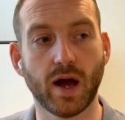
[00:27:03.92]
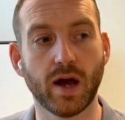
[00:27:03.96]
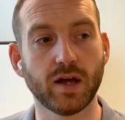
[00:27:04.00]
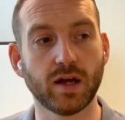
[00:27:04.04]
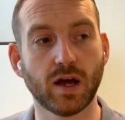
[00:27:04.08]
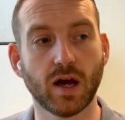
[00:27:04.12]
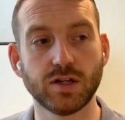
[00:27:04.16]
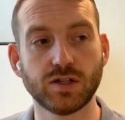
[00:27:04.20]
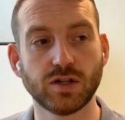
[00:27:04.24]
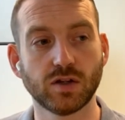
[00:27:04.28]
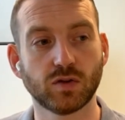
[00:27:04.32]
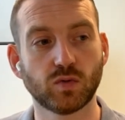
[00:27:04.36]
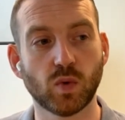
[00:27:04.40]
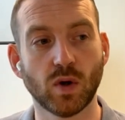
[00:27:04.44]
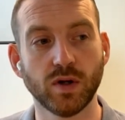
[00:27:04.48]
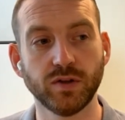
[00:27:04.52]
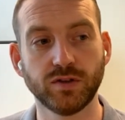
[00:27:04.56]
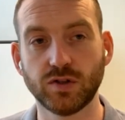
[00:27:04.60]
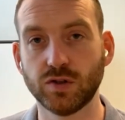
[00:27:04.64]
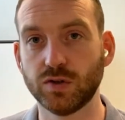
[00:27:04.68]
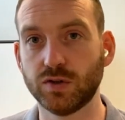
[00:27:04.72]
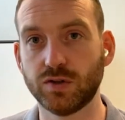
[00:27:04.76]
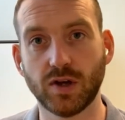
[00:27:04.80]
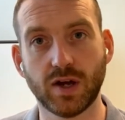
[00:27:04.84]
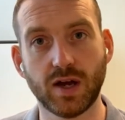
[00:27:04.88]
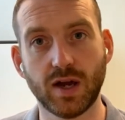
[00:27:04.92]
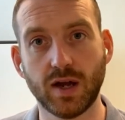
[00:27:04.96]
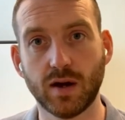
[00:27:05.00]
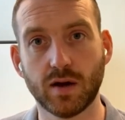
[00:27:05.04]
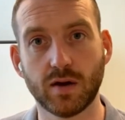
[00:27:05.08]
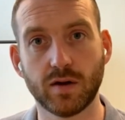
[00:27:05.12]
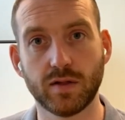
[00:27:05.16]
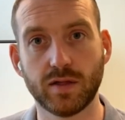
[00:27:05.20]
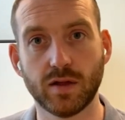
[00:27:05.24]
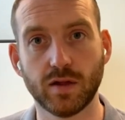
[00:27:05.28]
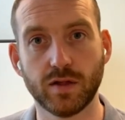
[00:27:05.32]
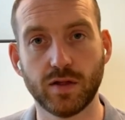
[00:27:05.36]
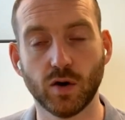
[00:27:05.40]
I just want you to
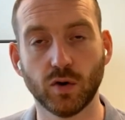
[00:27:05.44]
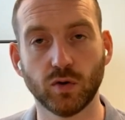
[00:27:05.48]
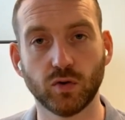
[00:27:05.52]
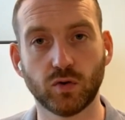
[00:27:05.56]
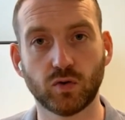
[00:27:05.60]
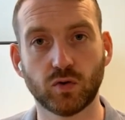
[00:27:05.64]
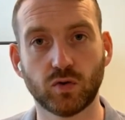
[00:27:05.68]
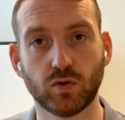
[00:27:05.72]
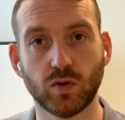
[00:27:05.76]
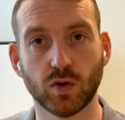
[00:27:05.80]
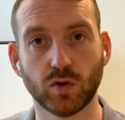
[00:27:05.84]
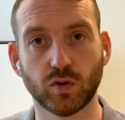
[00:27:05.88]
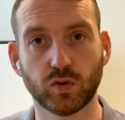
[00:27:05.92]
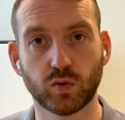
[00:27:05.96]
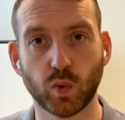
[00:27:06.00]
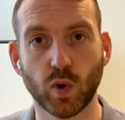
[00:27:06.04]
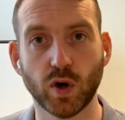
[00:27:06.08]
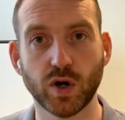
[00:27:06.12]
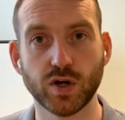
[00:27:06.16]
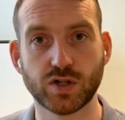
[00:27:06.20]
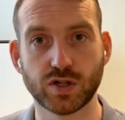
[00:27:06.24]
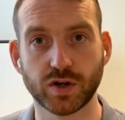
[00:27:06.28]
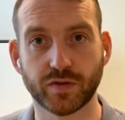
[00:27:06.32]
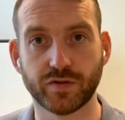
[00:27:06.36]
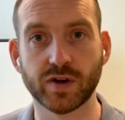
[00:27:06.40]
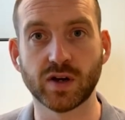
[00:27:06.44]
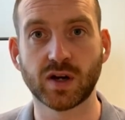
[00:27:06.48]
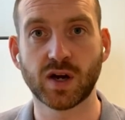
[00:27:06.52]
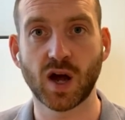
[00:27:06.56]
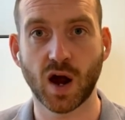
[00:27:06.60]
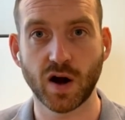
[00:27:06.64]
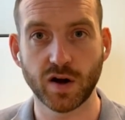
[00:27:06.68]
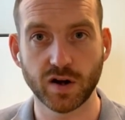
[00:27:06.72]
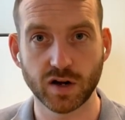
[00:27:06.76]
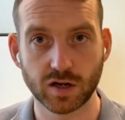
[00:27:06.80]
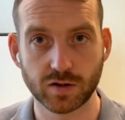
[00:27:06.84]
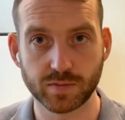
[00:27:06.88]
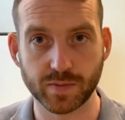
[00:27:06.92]
hear those words of
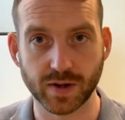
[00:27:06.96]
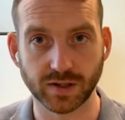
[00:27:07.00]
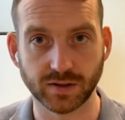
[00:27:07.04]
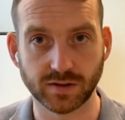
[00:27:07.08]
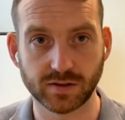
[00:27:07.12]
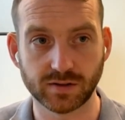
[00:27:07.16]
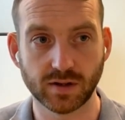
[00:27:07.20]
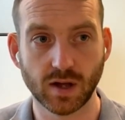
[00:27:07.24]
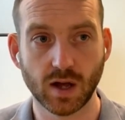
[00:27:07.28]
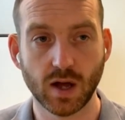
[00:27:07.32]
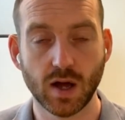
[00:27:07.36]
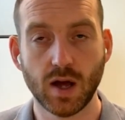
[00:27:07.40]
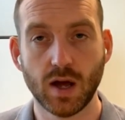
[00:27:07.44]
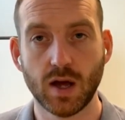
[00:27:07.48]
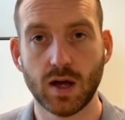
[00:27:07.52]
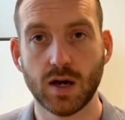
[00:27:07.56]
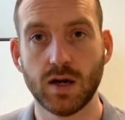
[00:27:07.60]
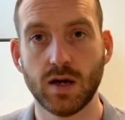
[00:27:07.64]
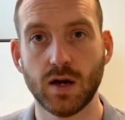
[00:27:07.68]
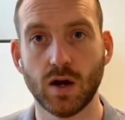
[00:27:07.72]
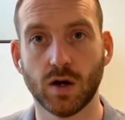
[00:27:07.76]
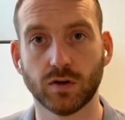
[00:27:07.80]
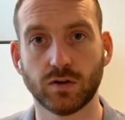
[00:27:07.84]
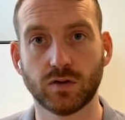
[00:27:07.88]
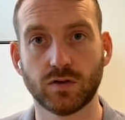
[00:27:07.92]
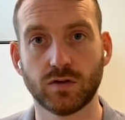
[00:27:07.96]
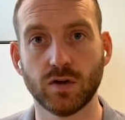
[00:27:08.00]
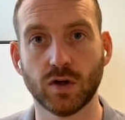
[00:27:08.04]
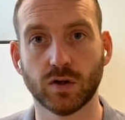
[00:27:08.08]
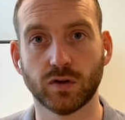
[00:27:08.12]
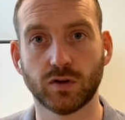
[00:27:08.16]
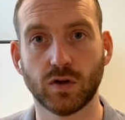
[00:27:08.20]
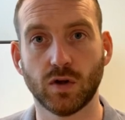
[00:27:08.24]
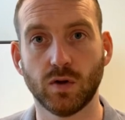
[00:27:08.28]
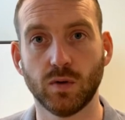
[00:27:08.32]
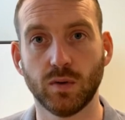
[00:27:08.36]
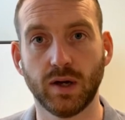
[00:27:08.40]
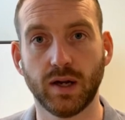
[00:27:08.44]
encouragement,
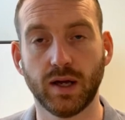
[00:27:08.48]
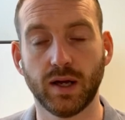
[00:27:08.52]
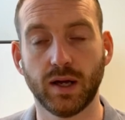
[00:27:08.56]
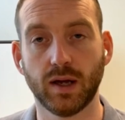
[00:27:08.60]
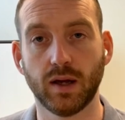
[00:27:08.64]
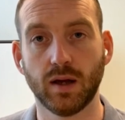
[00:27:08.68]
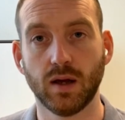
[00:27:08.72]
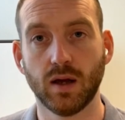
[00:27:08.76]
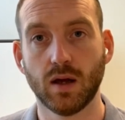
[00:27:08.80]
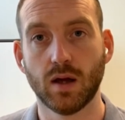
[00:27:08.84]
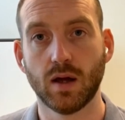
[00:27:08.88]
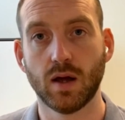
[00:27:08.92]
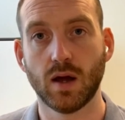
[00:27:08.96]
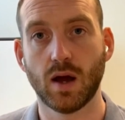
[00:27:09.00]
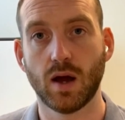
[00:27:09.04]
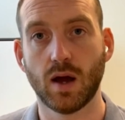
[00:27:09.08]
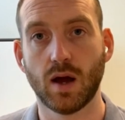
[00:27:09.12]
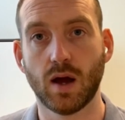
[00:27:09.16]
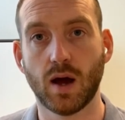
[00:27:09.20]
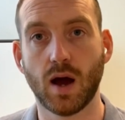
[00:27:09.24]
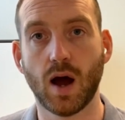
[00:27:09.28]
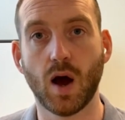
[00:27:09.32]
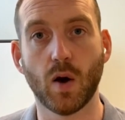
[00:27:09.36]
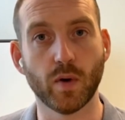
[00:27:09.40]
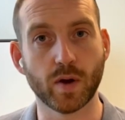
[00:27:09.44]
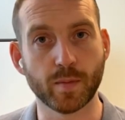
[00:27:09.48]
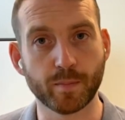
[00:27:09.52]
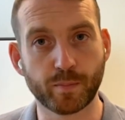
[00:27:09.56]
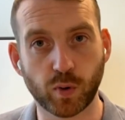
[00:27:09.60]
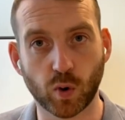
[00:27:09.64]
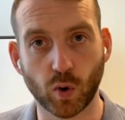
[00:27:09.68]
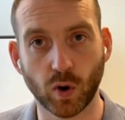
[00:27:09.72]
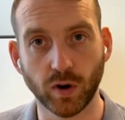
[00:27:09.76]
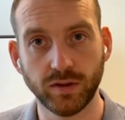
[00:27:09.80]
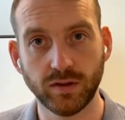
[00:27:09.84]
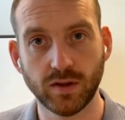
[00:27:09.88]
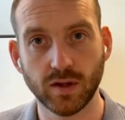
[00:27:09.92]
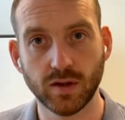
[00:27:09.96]
not only how
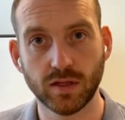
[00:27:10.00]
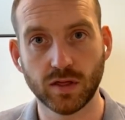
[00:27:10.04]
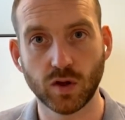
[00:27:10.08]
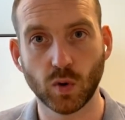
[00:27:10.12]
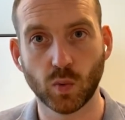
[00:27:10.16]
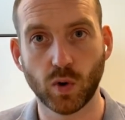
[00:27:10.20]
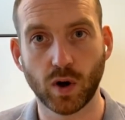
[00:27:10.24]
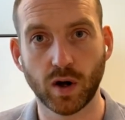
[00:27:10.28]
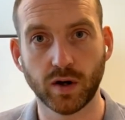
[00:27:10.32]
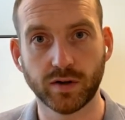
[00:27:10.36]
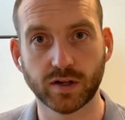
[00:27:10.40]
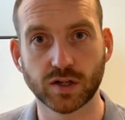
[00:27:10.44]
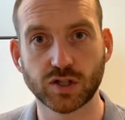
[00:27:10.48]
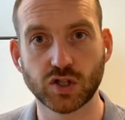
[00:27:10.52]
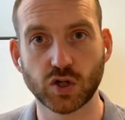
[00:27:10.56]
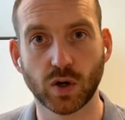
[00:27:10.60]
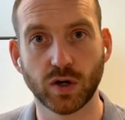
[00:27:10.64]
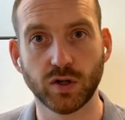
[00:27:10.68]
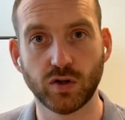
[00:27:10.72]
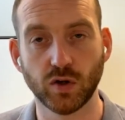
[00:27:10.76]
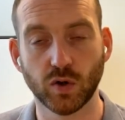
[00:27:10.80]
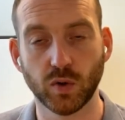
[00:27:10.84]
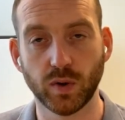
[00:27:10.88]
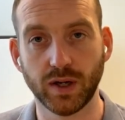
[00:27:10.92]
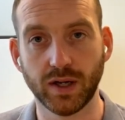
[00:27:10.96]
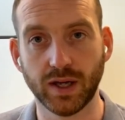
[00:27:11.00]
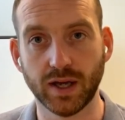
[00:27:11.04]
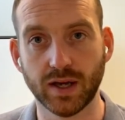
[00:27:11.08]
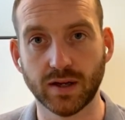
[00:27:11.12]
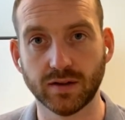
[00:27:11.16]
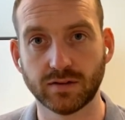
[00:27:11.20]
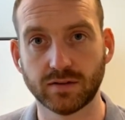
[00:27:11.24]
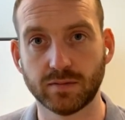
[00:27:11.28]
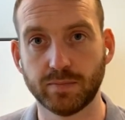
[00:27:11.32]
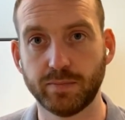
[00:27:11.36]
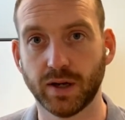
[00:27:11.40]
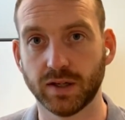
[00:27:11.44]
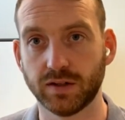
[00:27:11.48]
important the work that you're doing
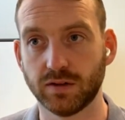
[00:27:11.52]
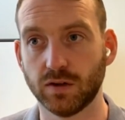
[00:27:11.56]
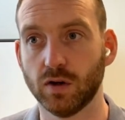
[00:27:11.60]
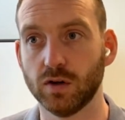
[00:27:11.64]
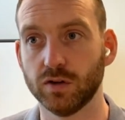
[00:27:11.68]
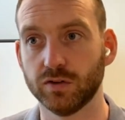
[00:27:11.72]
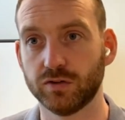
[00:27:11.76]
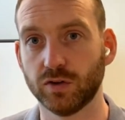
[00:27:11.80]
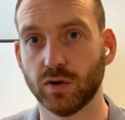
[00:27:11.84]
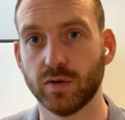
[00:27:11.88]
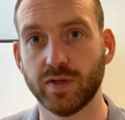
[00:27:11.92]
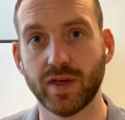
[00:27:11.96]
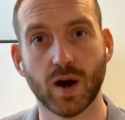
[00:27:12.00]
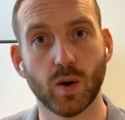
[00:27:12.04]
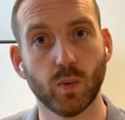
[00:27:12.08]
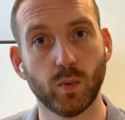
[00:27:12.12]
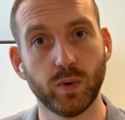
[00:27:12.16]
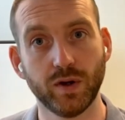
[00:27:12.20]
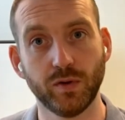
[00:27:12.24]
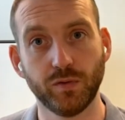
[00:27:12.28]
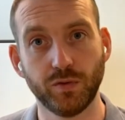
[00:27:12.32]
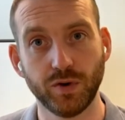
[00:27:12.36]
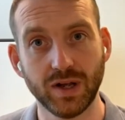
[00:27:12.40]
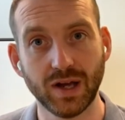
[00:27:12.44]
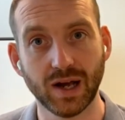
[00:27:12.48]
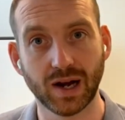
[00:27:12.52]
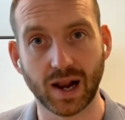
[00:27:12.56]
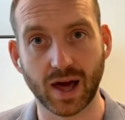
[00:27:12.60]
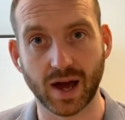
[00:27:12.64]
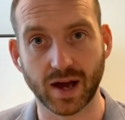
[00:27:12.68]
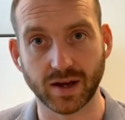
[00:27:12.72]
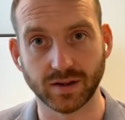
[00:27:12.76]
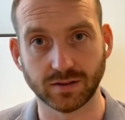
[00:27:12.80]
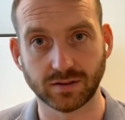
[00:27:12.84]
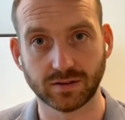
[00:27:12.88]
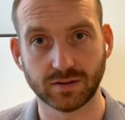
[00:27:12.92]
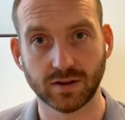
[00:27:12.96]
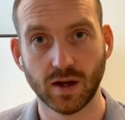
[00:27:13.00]
is, but also that we
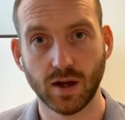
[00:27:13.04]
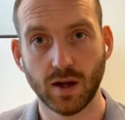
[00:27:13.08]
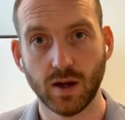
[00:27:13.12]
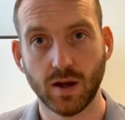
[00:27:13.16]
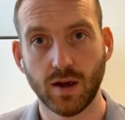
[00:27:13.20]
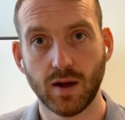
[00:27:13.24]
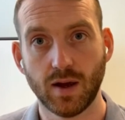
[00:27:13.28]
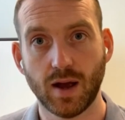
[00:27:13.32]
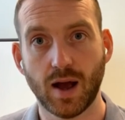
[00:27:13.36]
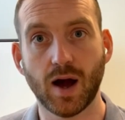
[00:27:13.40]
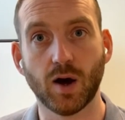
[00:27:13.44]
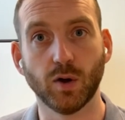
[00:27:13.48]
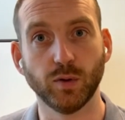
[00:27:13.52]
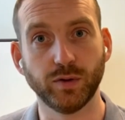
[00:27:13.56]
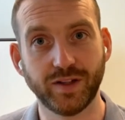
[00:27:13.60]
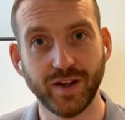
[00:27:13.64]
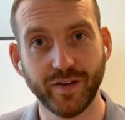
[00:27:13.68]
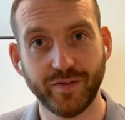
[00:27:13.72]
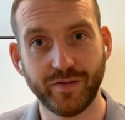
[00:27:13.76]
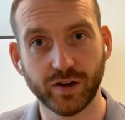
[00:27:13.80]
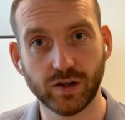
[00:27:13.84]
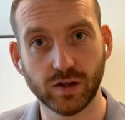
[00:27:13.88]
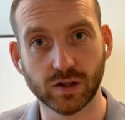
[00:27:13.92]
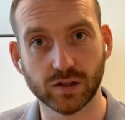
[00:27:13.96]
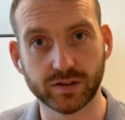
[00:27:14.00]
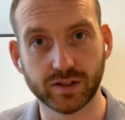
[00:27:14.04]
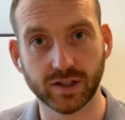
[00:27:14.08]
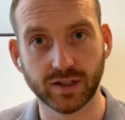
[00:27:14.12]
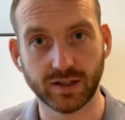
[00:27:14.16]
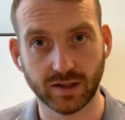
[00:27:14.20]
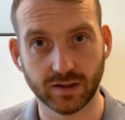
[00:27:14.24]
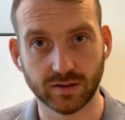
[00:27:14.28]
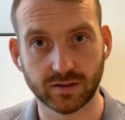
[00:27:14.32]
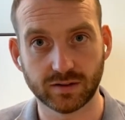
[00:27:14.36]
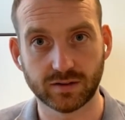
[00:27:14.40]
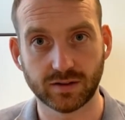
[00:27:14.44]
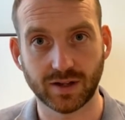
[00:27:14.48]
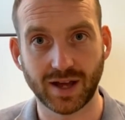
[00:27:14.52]
realize how difficult it
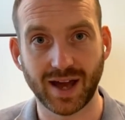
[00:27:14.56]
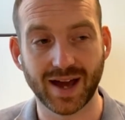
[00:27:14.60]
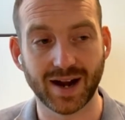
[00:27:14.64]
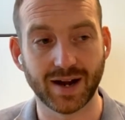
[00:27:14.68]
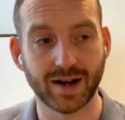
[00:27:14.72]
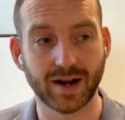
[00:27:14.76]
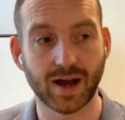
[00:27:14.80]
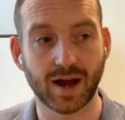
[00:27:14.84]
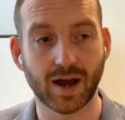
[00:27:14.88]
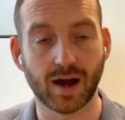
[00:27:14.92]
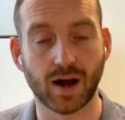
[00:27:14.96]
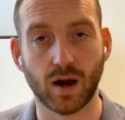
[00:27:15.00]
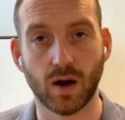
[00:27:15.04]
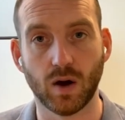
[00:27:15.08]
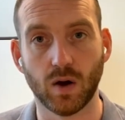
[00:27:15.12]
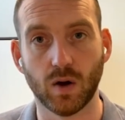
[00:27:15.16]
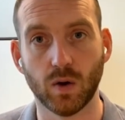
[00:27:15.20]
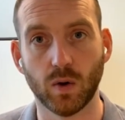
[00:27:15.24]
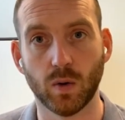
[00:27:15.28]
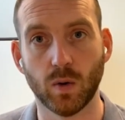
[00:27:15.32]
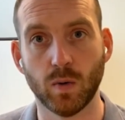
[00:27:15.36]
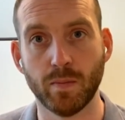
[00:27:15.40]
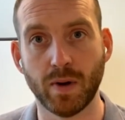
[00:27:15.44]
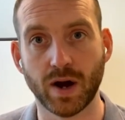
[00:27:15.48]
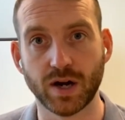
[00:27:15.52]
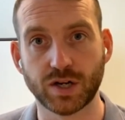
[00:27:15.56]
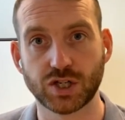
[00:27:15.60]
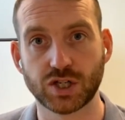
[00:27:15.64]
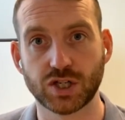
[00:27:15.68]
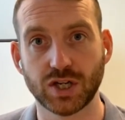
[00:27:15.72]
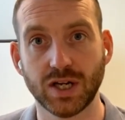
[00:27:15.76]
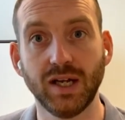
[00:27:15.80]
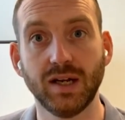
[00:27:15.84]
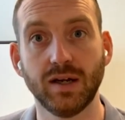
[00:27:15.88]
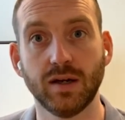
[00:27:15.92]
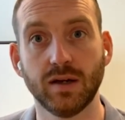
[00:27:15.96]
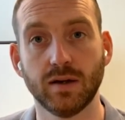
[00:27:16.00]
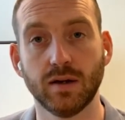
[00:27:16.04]
is and how much
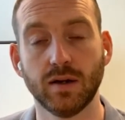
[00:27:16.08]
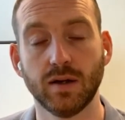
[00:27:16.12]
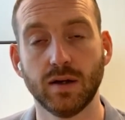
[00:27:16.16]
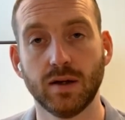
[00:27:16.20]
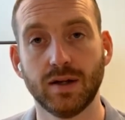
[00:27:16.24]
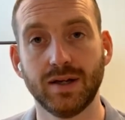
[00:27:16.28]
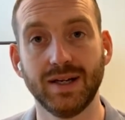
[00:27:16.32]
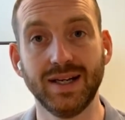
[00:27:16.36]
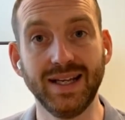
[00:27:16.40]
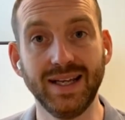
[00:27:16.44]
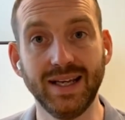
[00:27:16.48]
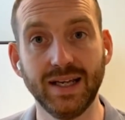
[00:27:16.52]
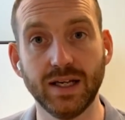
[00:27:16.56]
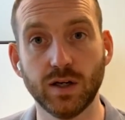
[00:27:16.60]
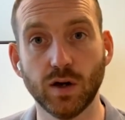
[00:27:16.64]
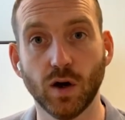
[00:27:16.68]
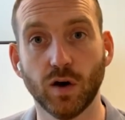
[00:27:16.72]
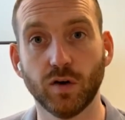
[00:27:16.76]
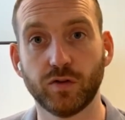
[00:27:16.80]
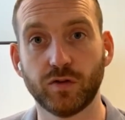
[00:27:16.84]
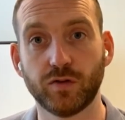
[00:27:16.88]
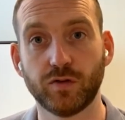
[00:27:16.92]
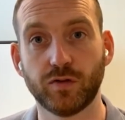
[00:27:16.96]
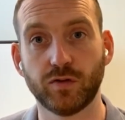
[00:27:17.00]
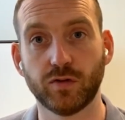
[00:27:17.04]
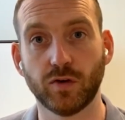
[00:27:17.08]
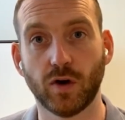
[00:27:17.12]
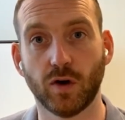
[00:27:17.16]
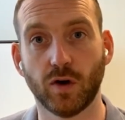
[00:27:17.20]
in need of